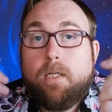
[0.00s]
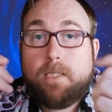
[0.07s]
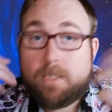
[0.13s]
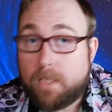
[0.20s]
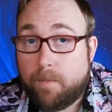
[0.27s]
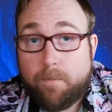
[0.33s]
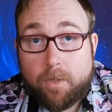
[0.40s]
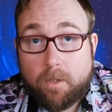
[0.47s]

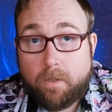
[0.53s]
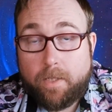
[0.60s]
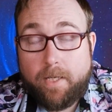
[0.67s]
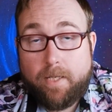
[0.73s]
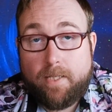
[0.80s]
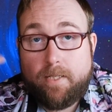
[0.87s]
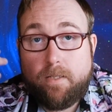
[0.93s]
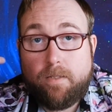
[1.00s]

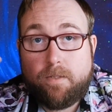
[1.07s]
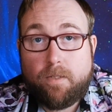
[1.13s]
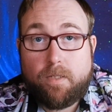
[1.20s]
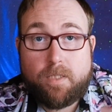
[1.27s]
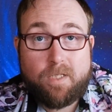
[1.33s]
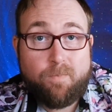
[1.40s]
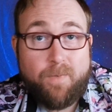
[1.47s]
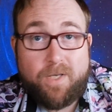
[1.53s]
Similarly, is
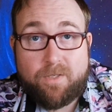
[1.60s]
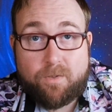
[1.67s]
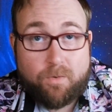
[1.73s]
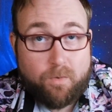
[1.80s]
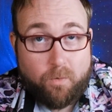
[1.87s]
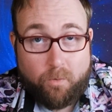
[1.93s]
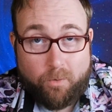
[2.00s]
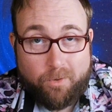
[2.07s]
Smith's
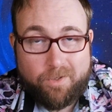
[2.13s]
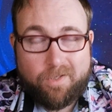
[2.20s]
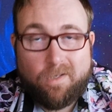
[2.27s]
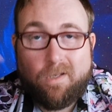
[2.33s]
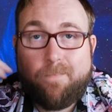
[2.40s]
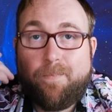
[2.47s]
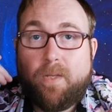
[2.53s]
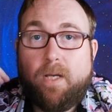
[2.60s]
tools.
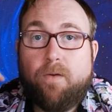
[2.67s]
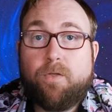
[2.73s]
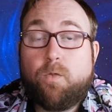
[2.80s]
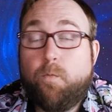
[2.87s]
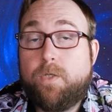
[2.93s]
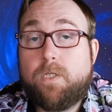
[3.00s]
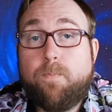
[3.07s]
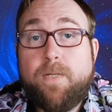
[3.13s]
Now,
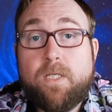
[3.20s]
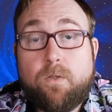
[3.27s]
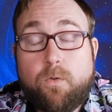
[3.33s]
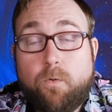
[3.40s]
with Smith